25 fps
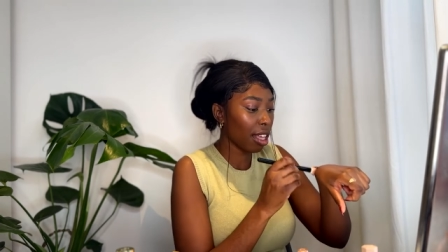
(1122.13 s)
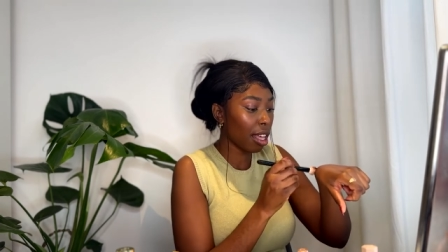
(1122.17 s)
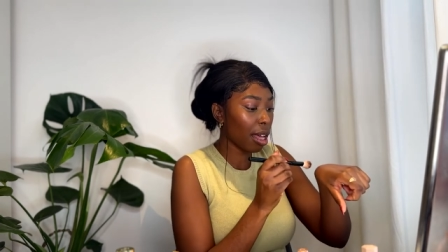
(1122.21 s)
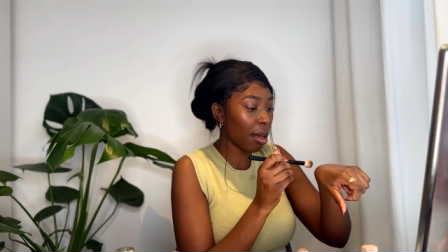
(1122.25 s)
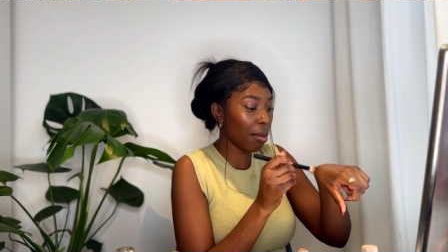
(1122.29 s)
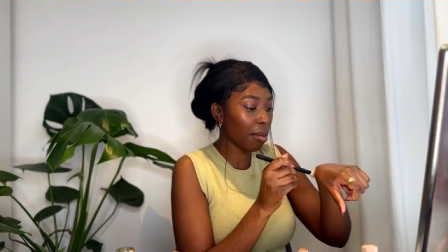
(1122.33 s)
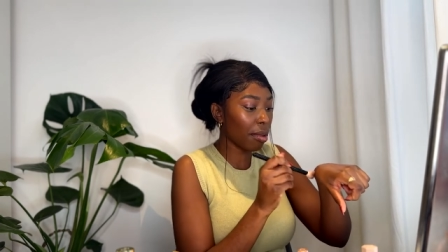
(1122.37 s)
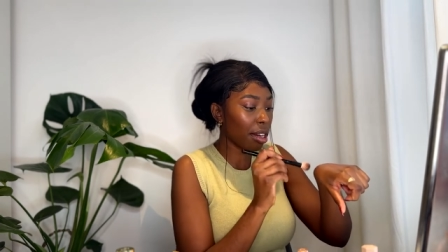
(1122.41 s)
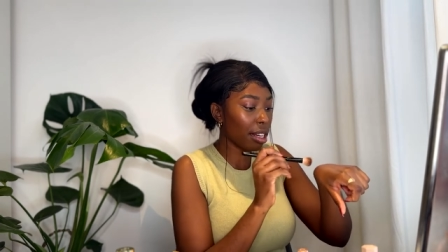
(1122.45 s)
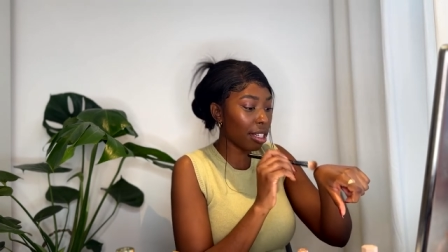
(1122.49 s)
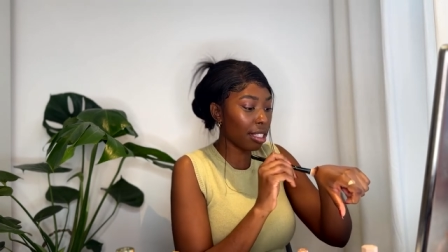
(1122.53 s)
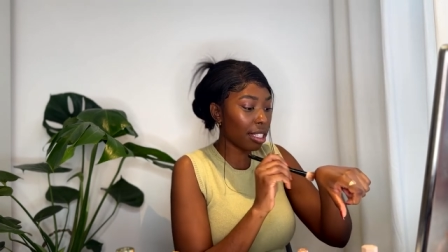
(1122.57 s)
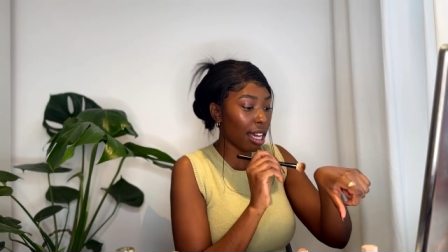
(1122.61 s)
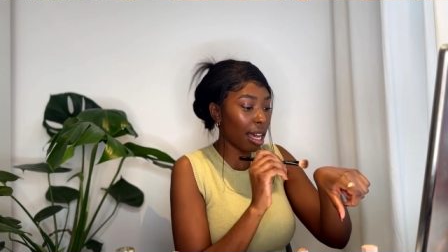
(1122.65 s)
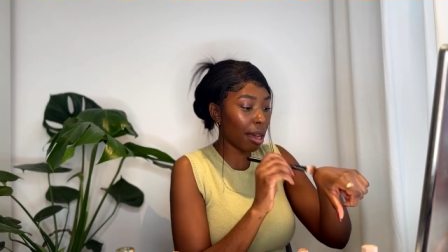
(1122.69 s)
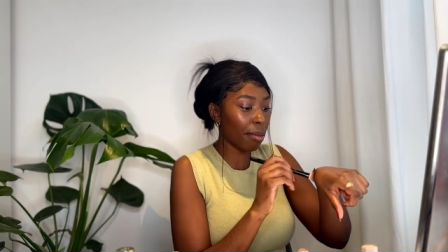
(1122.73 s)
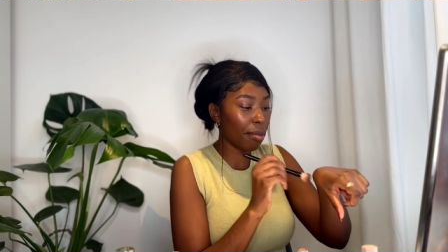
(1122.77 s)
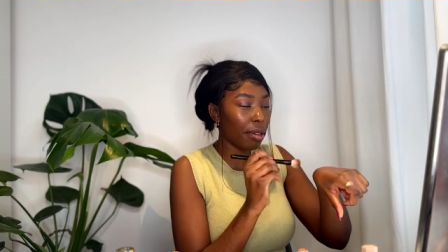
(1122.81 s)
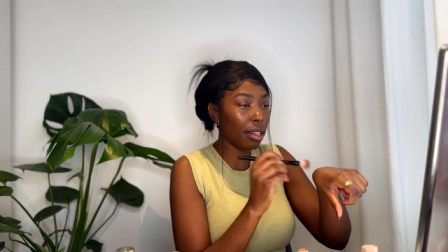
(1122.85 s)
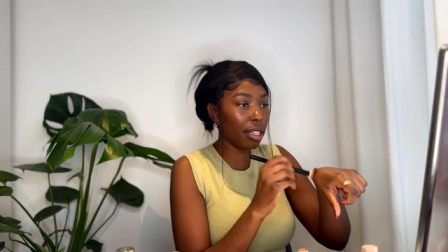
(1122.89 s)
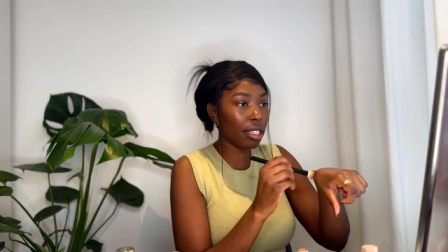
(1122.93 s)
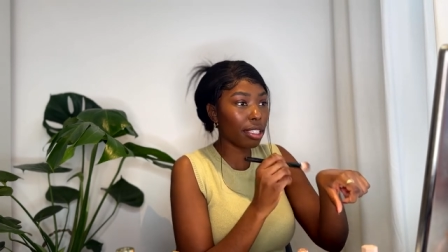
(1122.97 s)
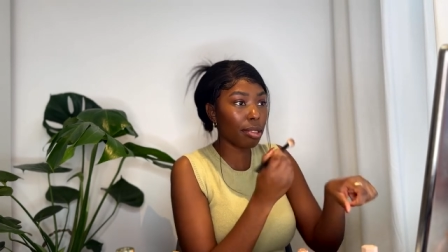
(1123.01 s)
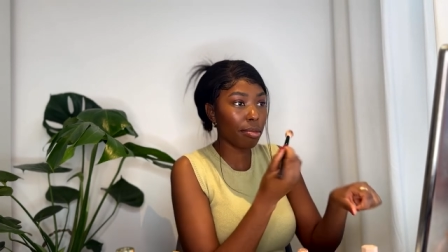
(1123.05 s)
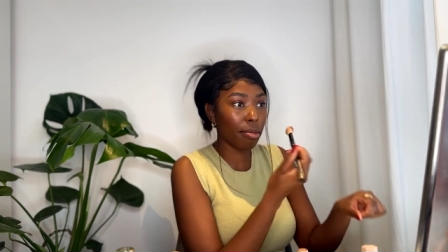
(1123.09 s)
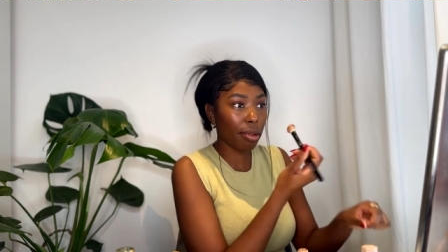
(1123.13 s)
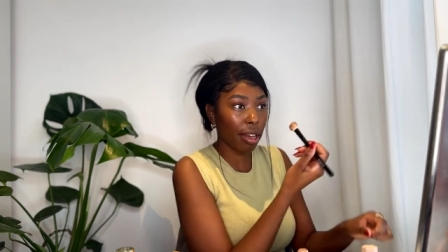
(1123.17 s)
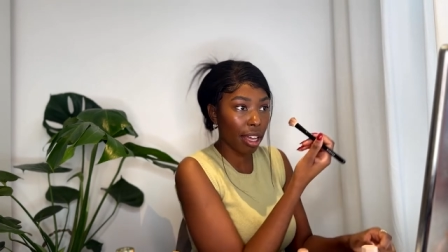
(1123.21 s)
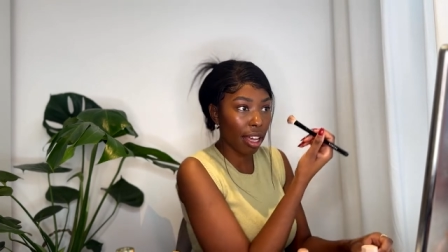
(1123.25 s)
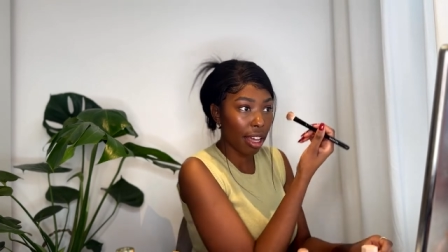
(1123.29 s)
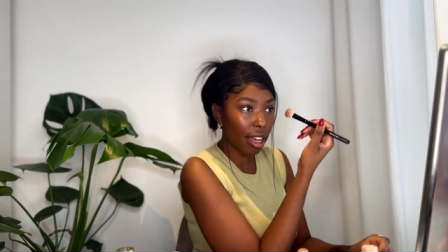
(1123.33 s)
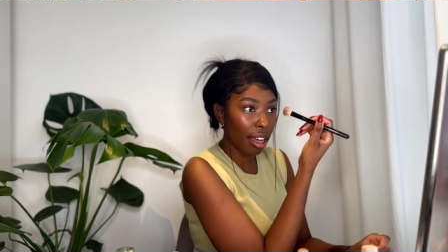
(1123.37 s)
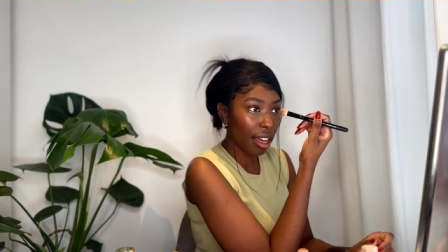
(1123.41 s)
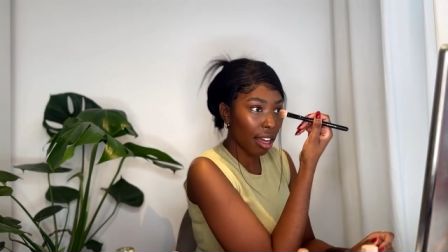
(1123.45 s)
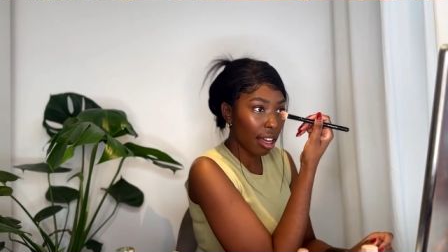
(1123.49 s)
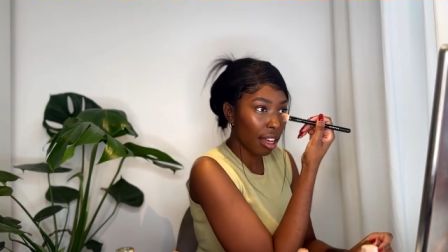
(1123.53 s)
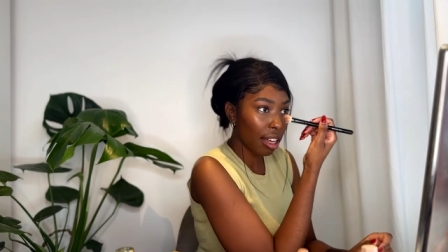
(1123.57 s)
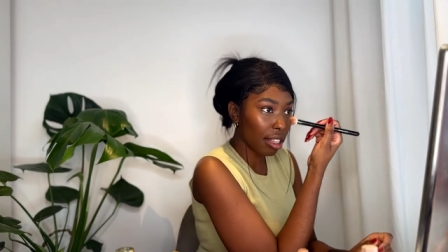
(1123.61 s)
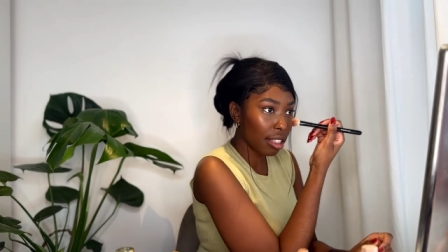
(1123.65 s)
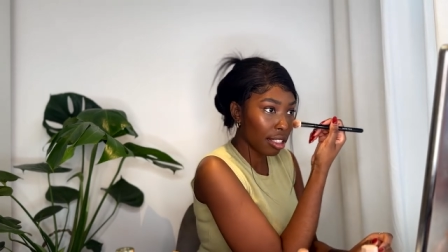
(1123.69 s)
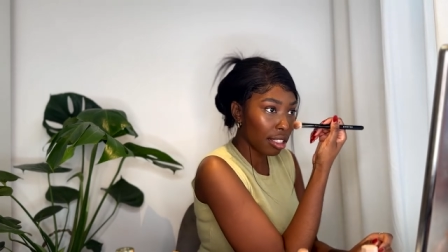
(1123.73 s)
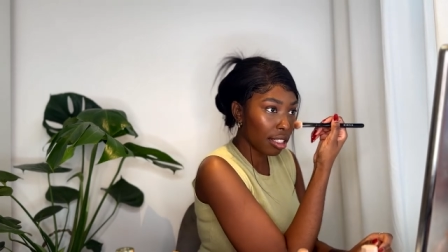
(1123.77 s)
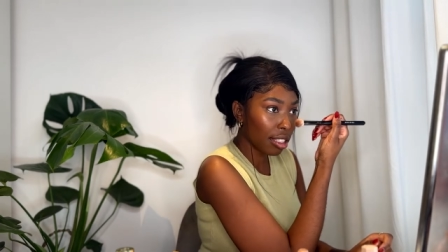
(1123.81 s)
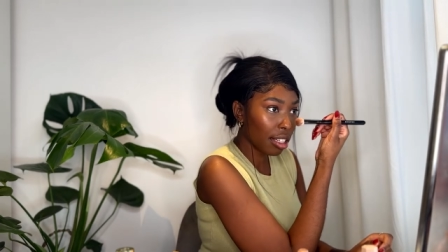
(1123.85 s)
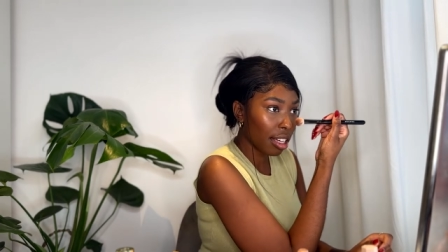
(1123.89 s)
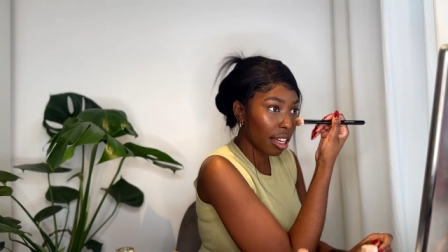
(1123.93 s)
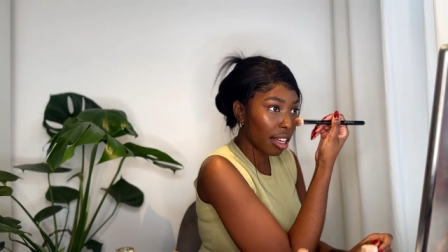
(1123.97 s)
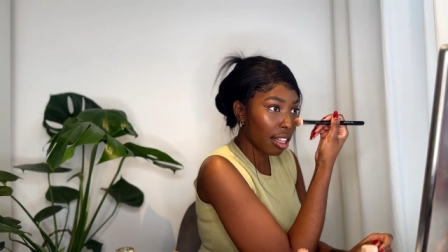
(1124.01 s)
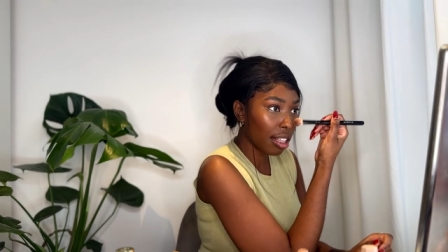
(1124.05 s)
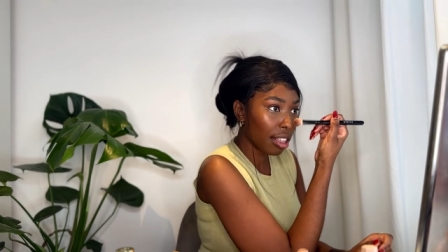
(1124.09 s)
I'm going to tap it into my hand
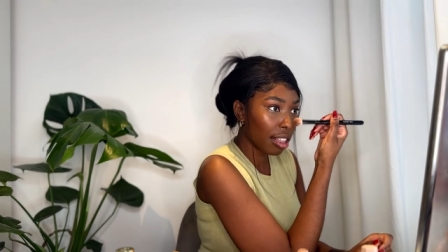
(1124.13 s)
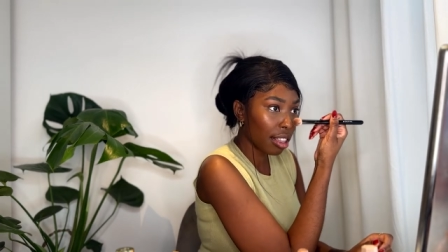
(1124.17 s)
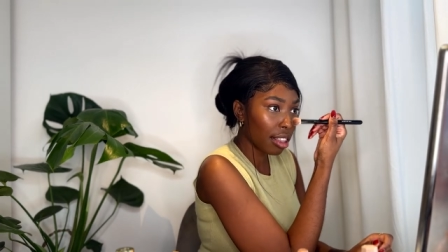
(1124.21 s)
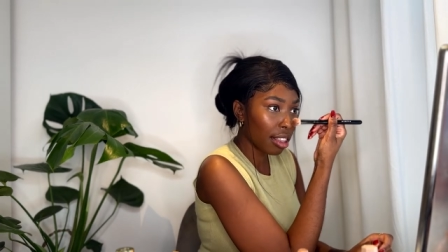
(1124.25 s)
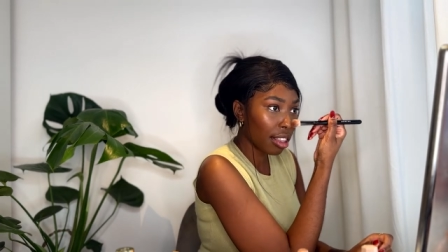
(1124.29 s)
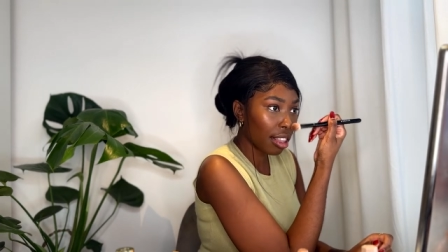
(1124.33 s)
and